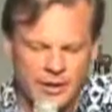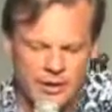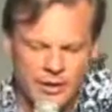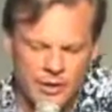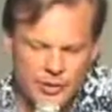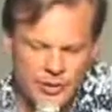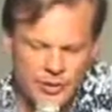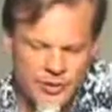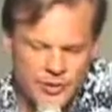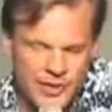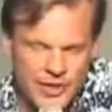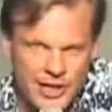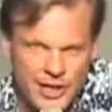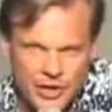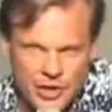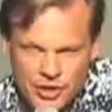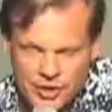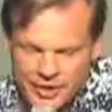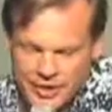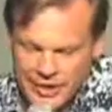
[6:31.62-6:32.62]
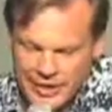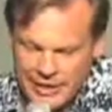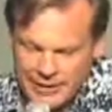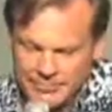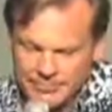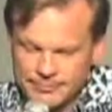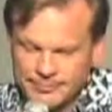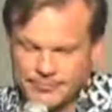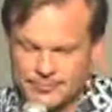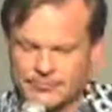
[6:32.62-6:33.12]
So it's discussion
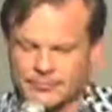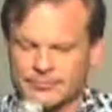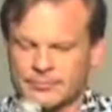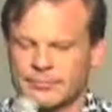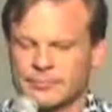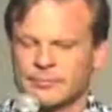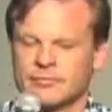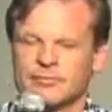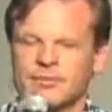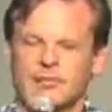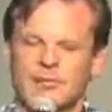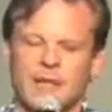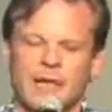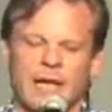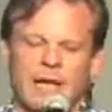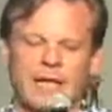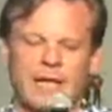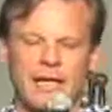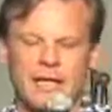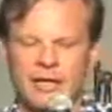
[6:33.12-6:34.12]
time. I'd